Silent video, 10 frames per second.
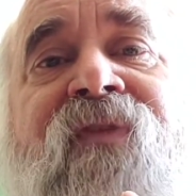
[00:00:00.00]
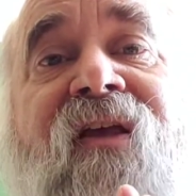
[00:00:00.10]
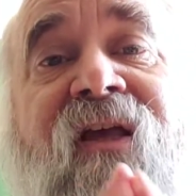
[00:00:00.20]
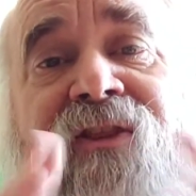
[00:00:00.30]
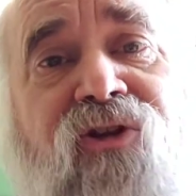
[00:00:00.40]

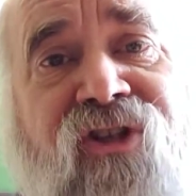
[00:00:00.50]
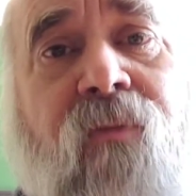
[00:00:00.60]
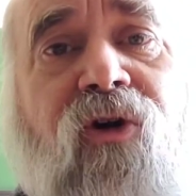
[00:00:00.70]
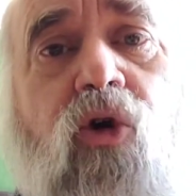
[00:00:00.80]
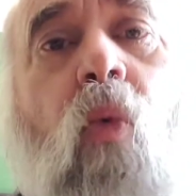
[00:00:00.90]
and there's
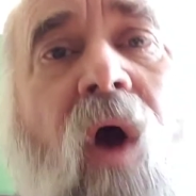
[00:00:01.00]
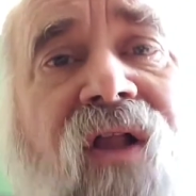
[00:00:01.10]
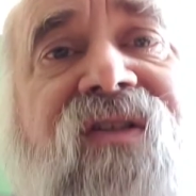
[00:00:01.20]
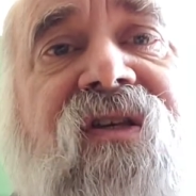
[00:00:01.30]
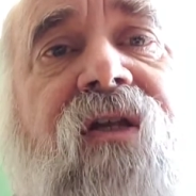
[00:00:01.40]
someone who
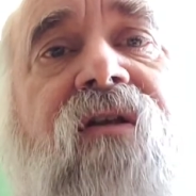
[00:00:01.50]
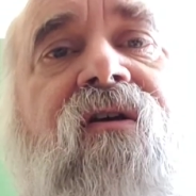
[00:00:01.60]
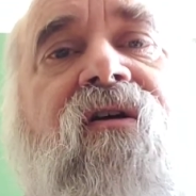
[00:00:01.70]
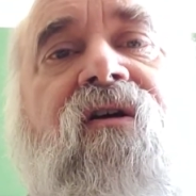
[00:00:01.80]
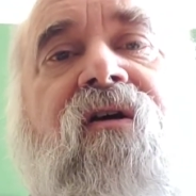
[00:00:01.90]
wants it,
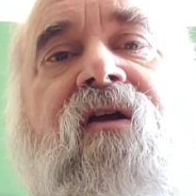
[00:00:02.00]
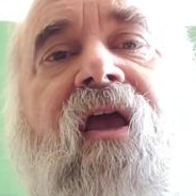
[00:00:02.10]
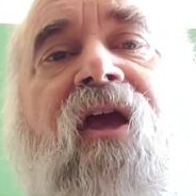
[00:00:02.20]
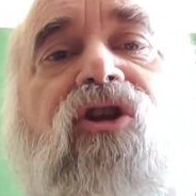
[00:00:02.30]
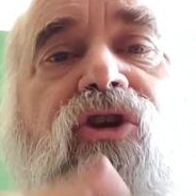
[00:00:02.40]

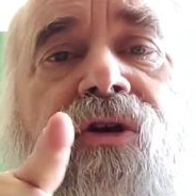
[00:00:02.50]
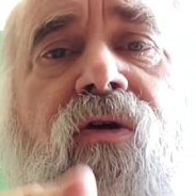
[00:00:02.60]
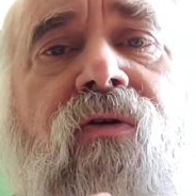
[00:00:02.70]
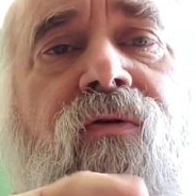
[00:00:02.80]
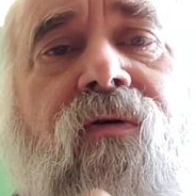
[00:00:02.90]
and
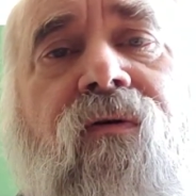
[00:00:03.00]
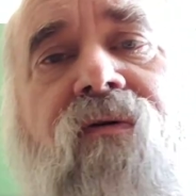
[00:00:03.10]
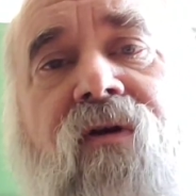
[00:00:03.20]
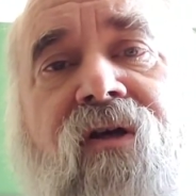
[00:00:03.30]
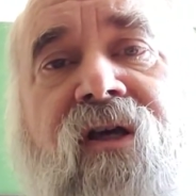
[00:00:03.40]
you
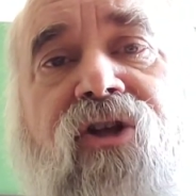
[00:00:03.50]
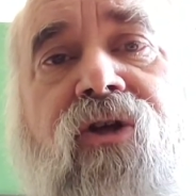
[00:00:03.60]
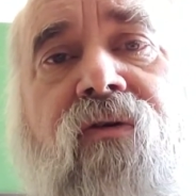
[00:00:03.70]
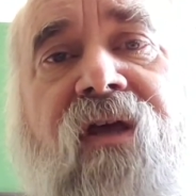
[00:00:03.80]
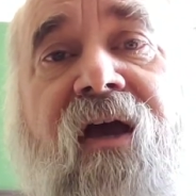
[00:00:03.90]
can
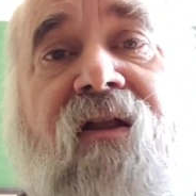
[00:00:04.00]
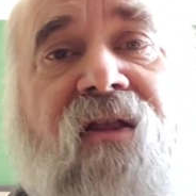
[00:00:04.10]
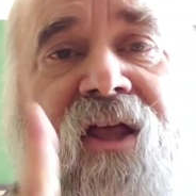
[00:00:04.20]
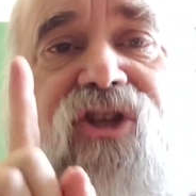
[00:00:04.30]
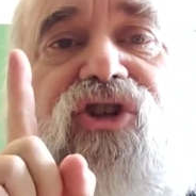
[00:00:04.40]
do that.
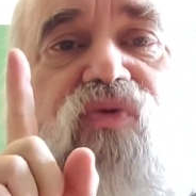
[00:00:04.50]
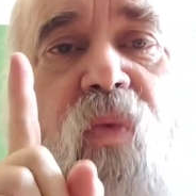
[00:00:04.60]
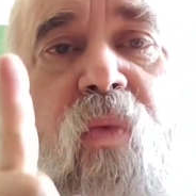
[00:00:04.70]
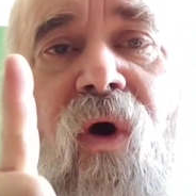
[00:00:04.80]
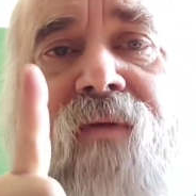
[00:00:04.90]
It's just
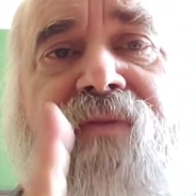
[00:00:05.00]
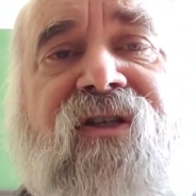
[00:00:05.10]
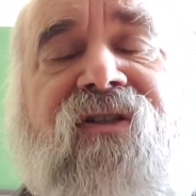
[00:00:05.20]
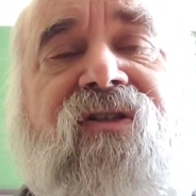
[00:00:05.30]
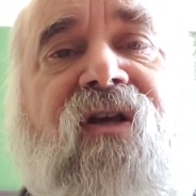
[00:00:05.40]
one
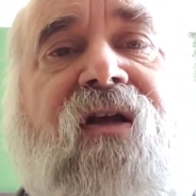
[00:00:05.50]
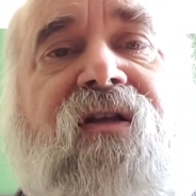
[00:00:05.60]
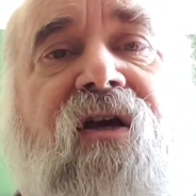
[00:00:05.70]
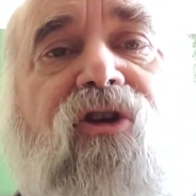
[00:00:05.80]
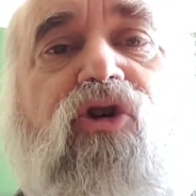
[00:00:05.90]
business
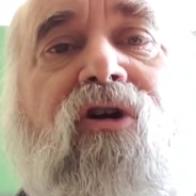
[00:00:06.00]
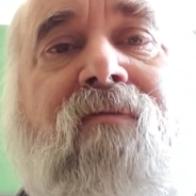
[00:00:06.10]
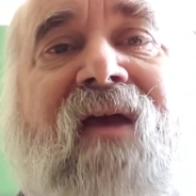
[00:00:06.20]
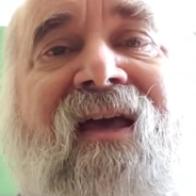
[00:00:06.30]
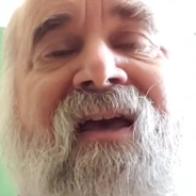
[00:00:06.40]
idea. You
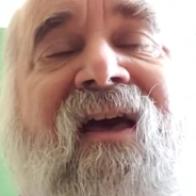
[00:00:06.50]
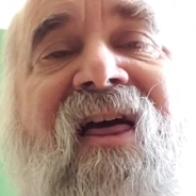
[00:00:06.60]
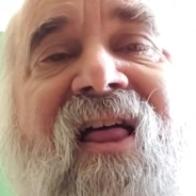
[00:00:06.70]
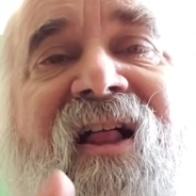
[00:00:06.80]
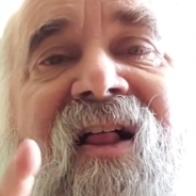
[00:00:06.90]
can make
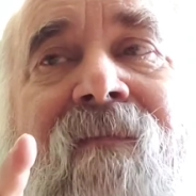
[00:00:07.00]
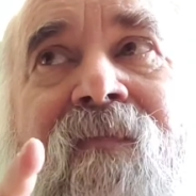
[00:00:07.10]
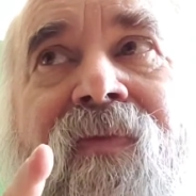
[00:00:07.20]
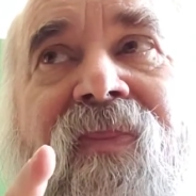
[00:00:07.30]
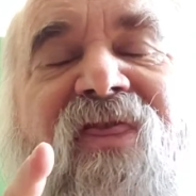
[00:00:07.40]

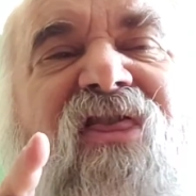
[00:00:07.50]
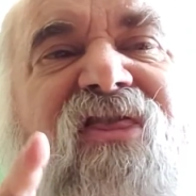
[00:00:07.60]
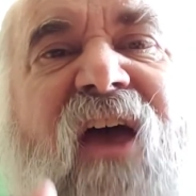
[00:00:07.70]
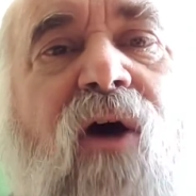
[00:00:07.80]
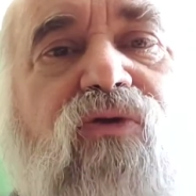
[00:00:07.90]

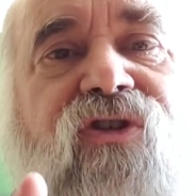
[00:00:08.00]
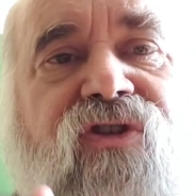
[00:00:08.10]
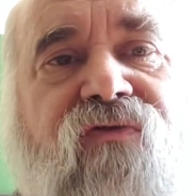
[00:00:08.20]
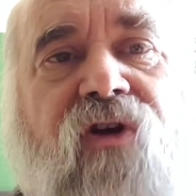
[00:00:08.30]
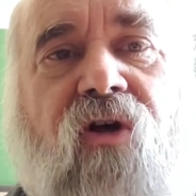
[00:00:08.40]

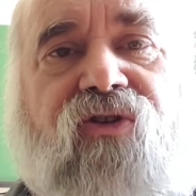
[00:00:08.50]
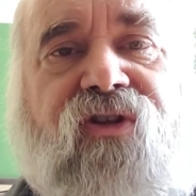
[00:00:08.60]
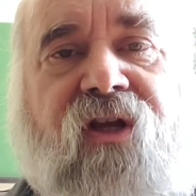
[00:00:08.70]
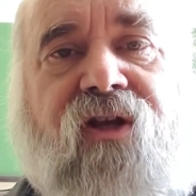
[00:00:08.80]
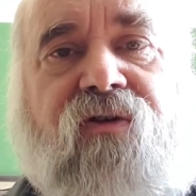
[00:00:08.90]
thousands of dollars a
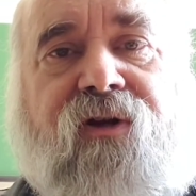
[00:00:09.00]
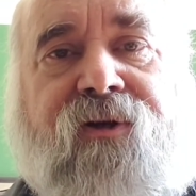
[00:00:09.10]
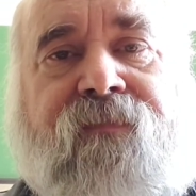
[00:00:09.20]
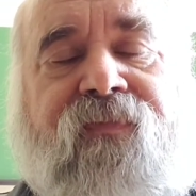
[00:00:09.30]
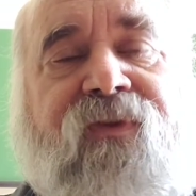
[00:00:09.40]
day doing
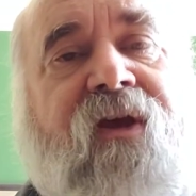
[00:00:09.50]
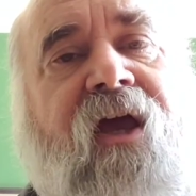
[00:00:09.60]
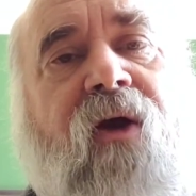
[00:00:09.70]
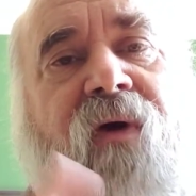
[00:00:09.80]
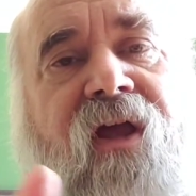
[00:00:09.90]
it.
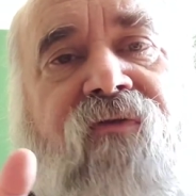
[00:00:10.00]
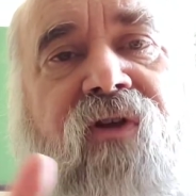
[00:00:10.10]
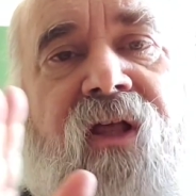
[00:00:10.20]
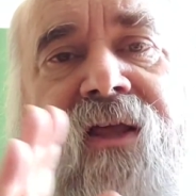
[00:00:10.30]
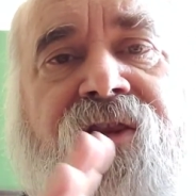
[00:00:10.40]
Anyway, if
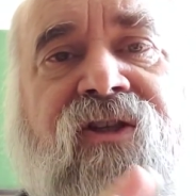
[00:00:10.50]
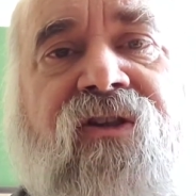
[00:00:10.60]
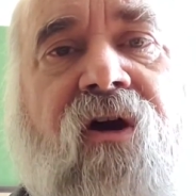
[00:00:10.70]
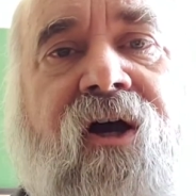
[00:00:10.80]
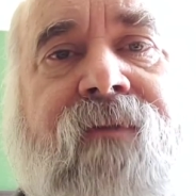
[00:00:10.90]
you like this
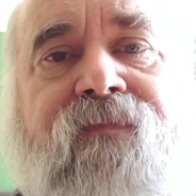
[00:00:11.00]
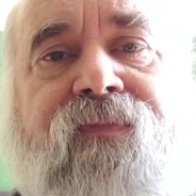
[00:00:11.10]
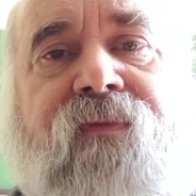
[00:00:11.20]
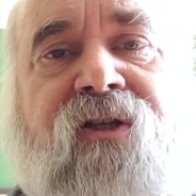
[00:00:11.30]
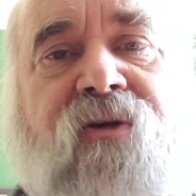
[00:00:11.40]
thought,
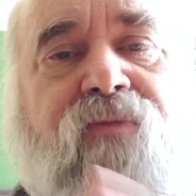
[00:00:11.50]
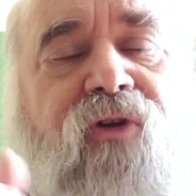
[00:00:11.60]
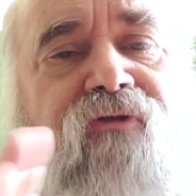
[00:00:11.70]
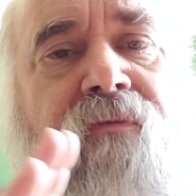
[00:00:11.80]
it's a beautiful